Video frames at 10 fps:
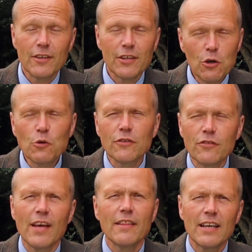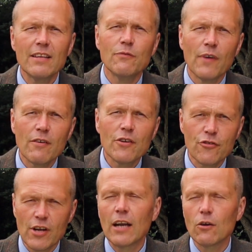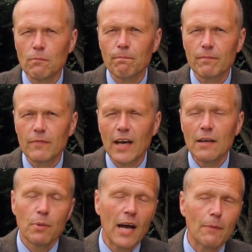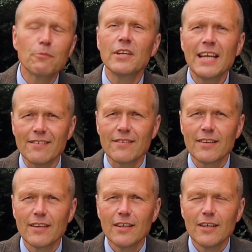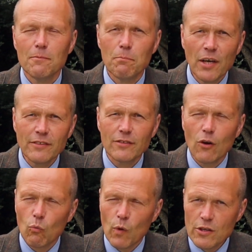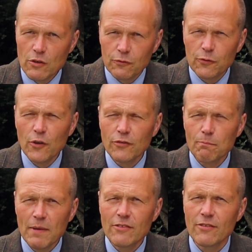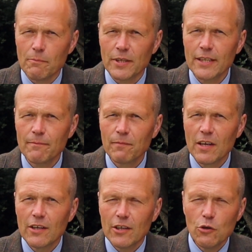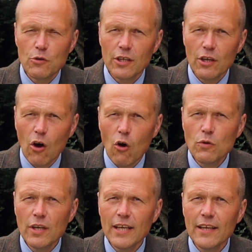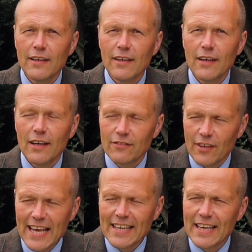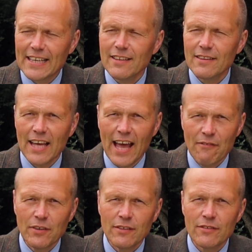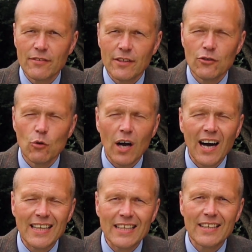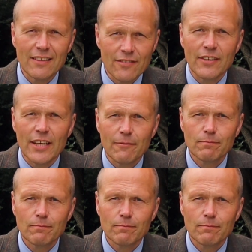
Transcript: you could say that is very shallow, and perhaps it is. But when you first meet somebody, you can only take in the evidence that your eye can see.